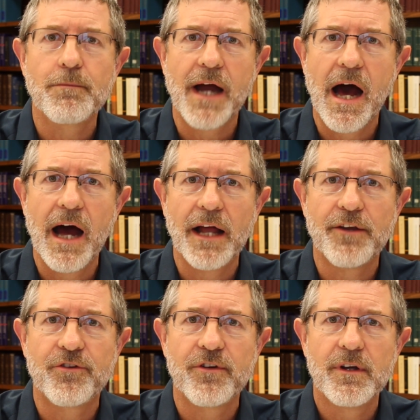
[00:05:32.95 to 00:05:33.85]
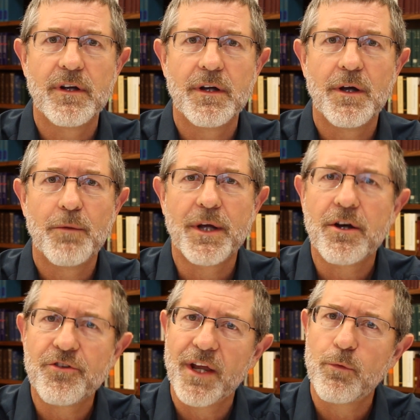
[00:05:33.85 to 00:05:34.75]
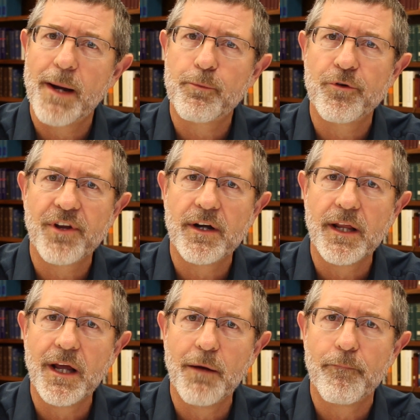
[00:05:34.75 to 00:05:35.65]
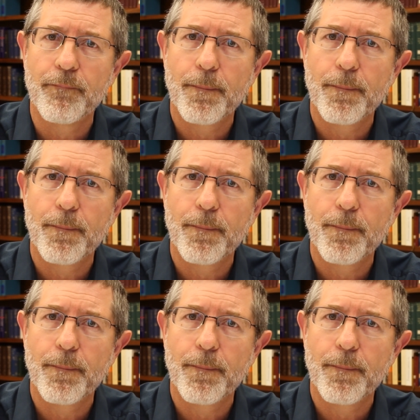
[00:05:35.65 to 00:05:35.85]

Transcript: gods because they represented him.